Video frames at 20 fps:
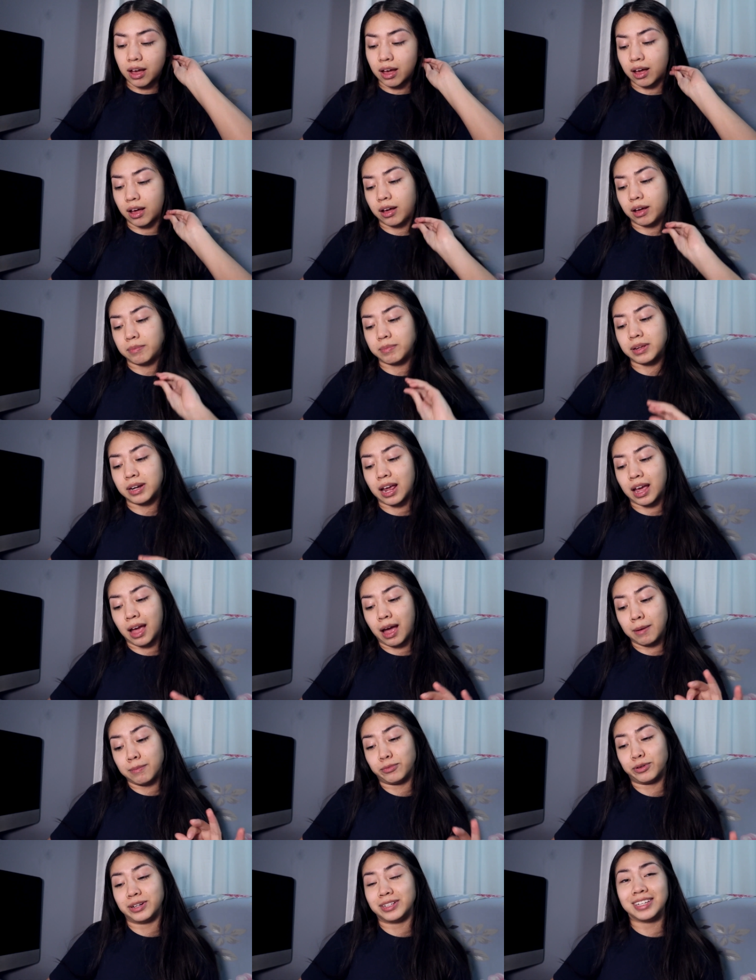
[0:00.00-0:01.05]
Um, and I,
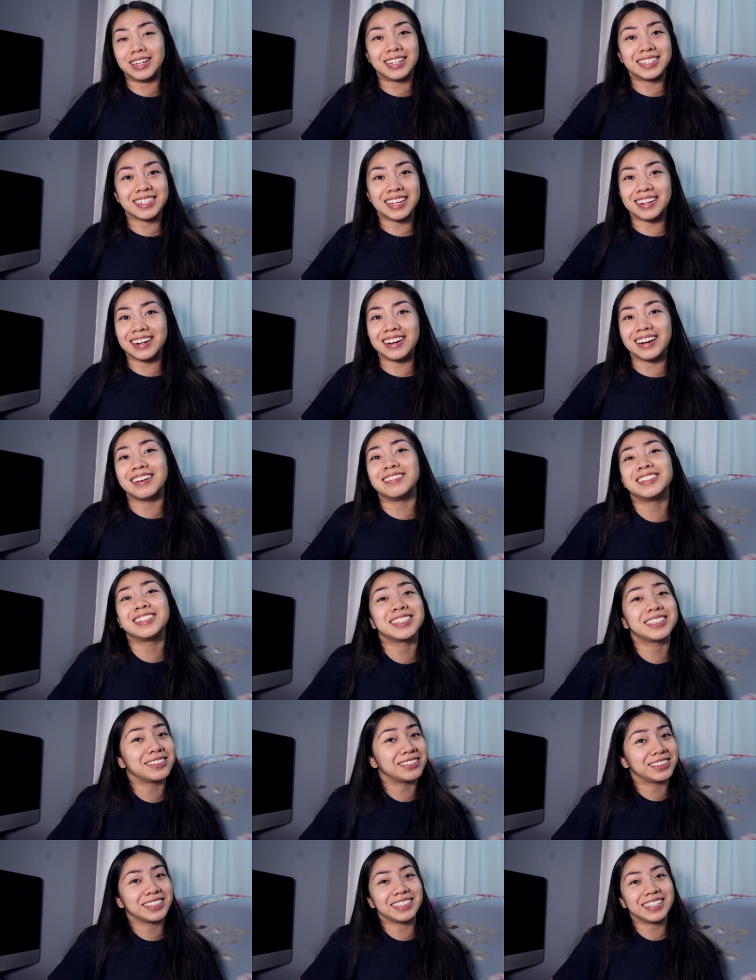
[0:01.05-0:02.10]
am really excited. I'm
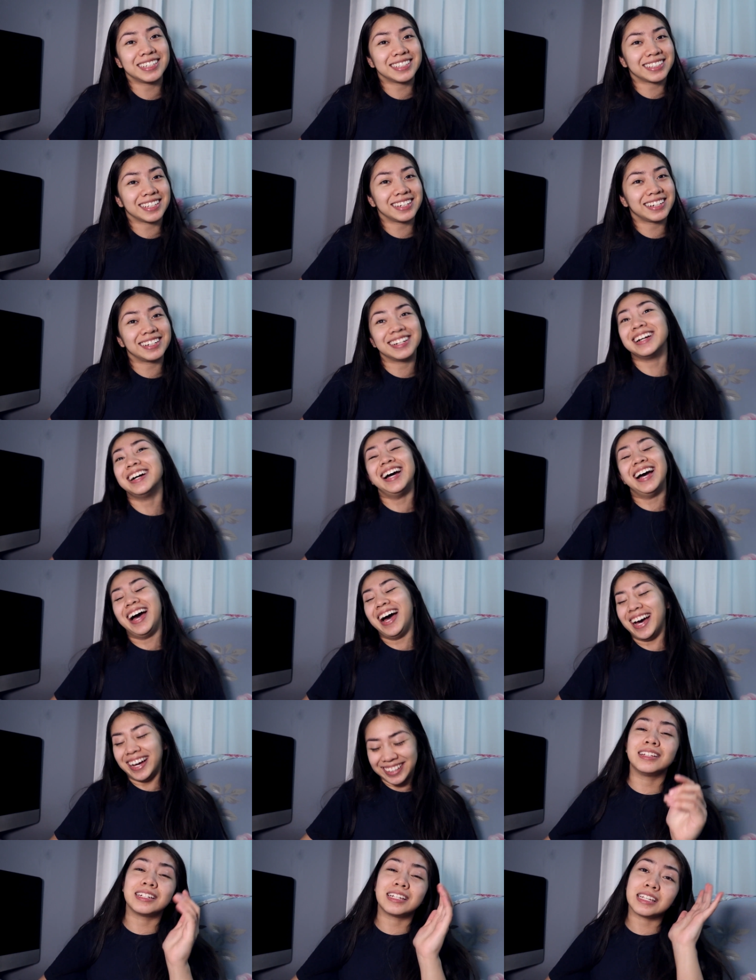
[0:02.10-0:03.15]
just really excited. Ah!
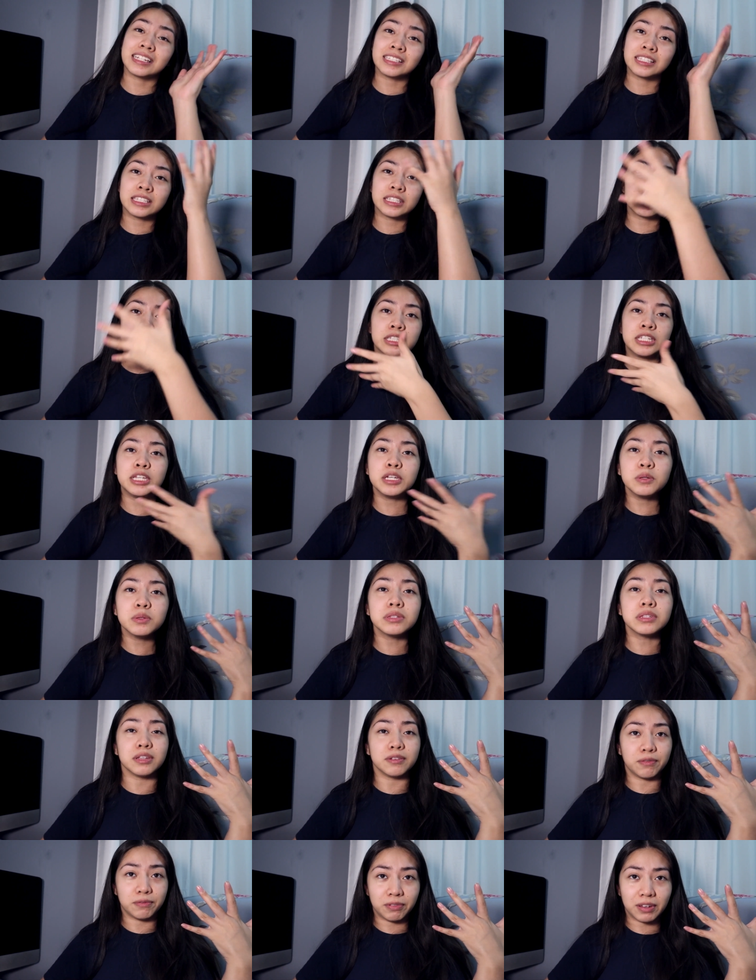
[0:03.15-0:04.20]
Like, excuse
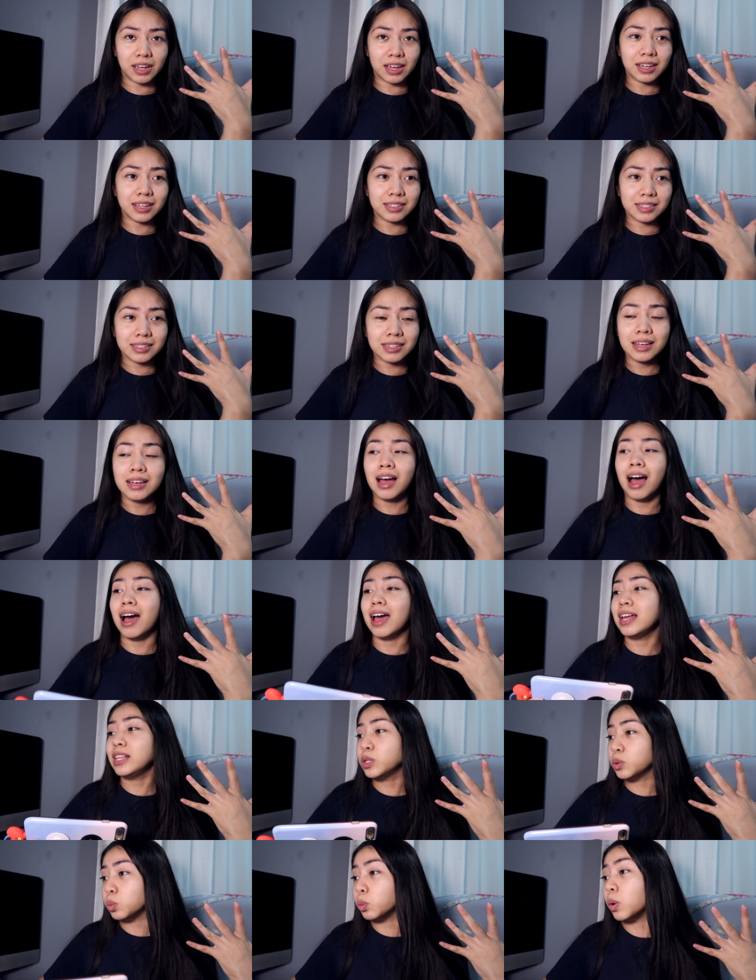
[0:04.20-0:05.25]
the face.
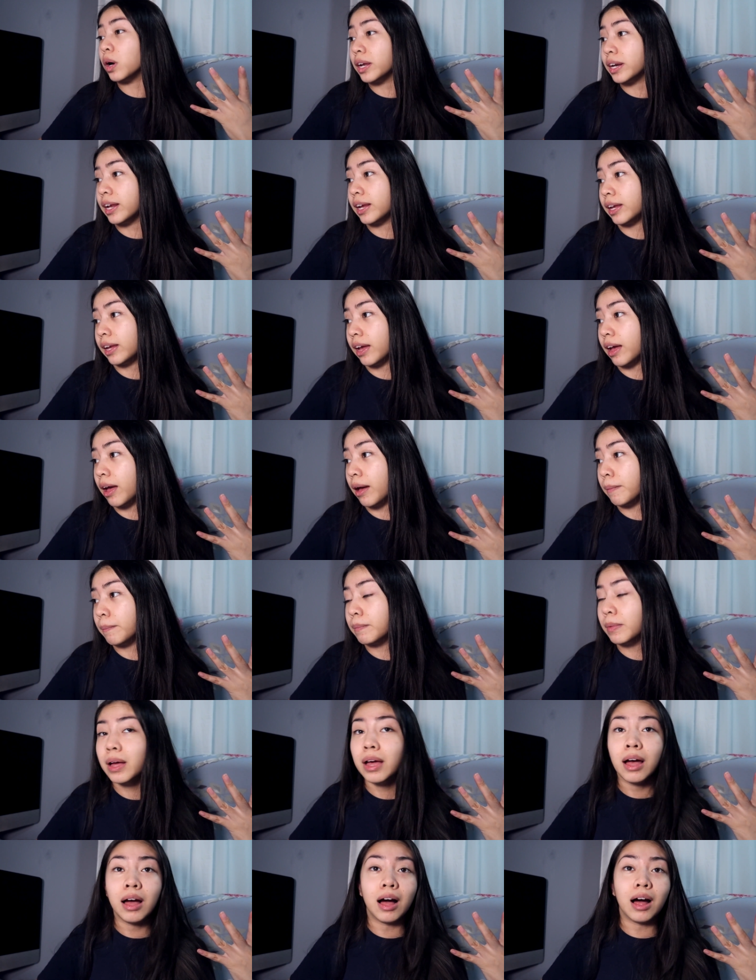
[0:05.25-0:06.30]
It's 1 a.m.
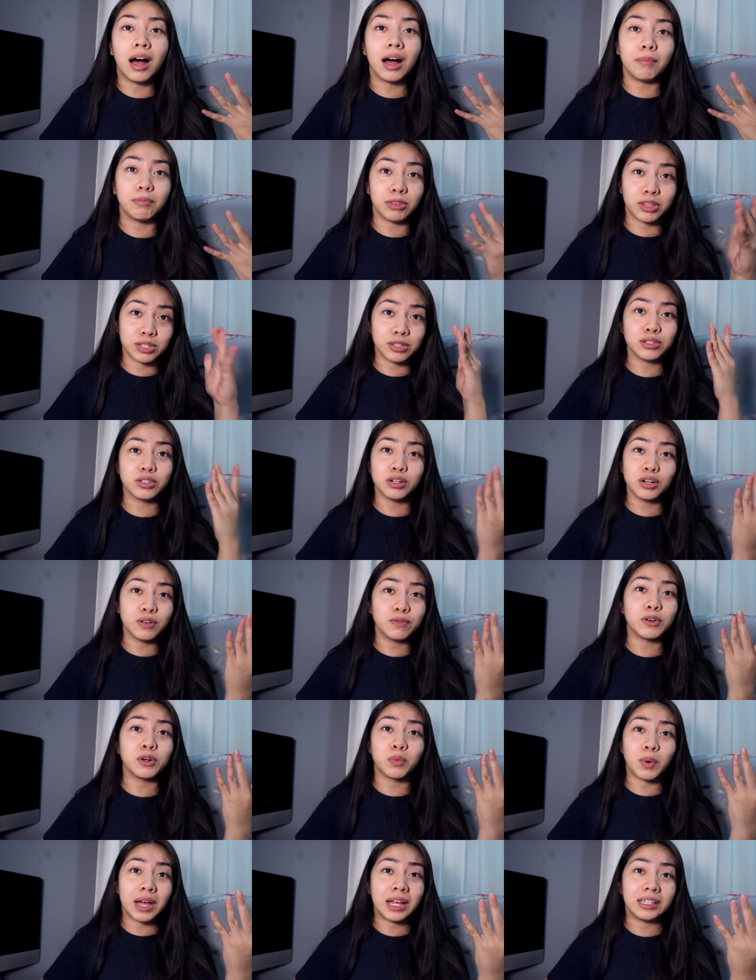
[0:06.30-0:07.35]
Um, the
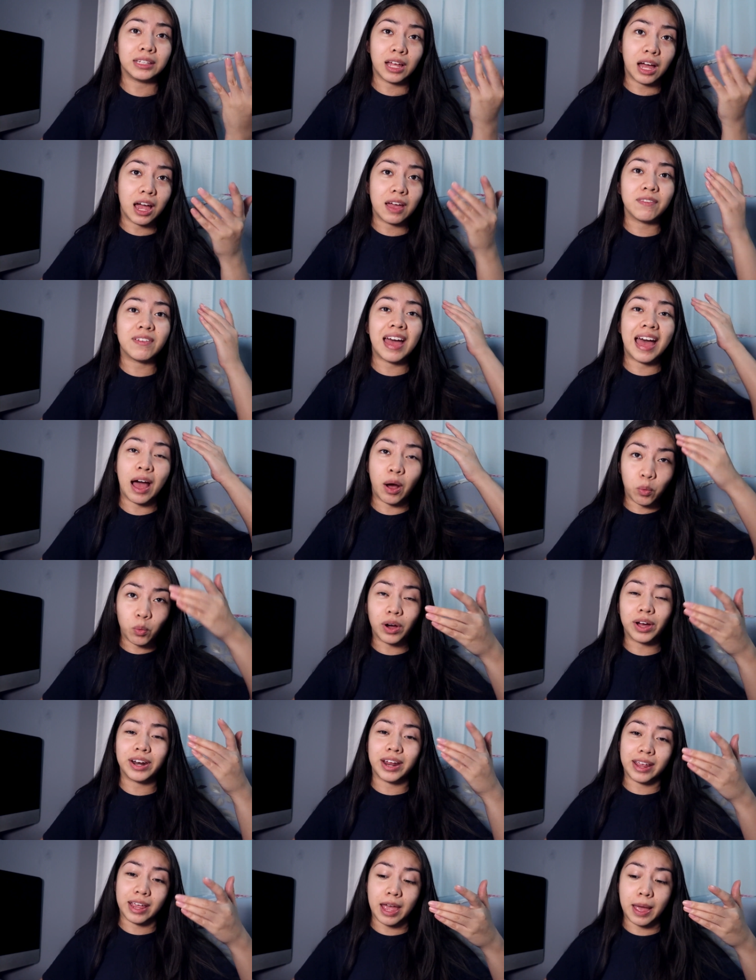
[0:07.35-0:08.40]
server went live at
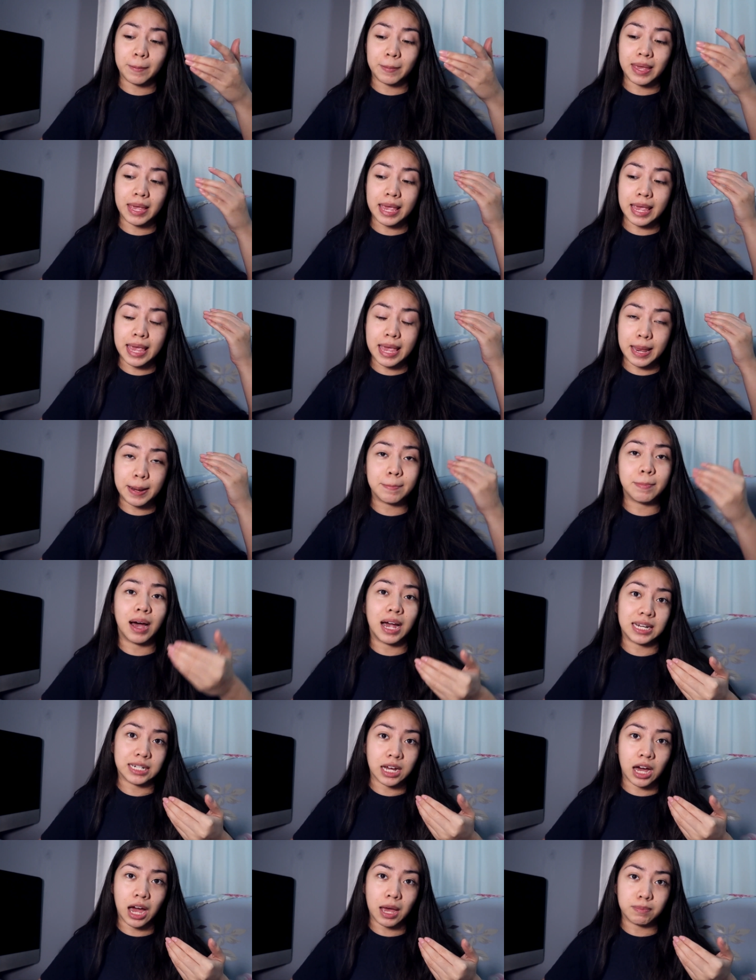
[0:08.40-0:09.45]
1 a.m. in my
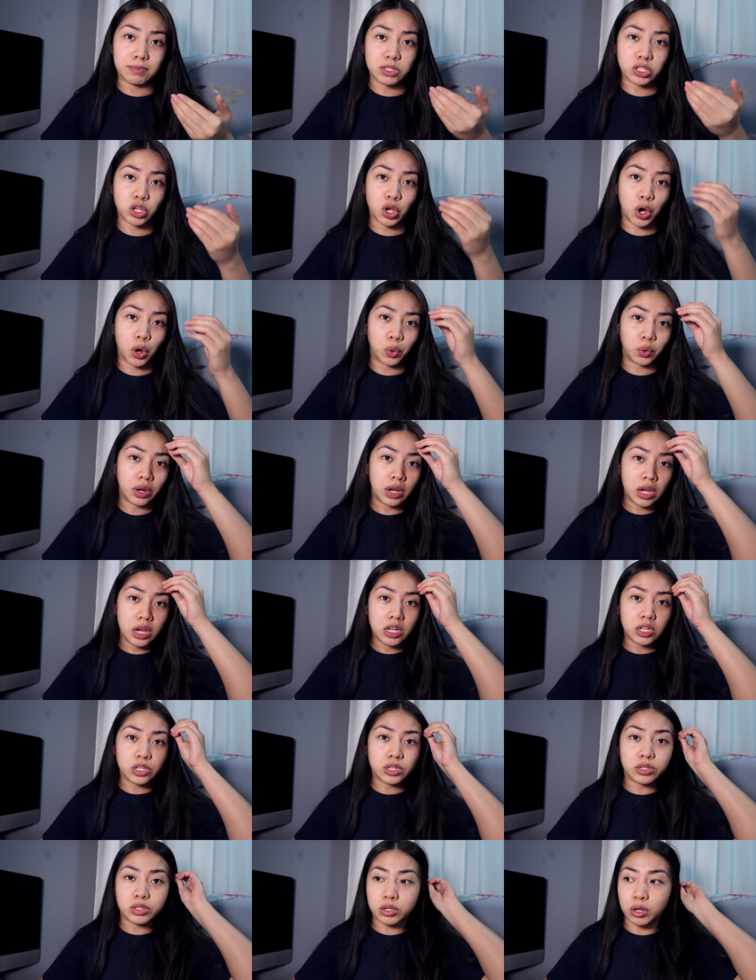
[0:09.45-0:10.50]
time zone.
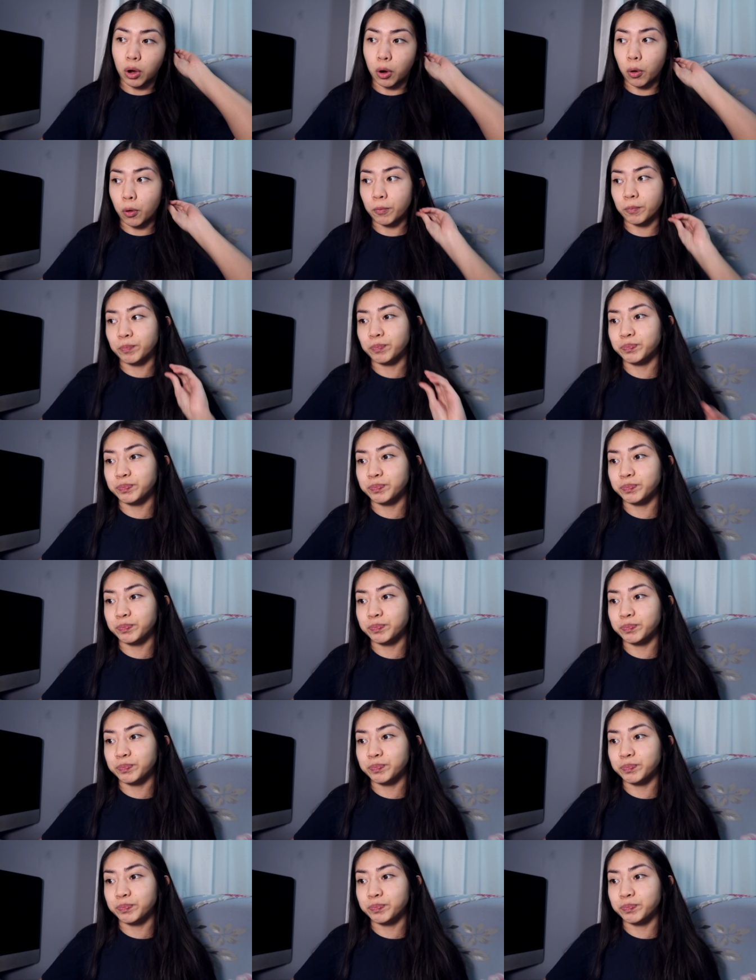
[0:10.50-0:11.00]
So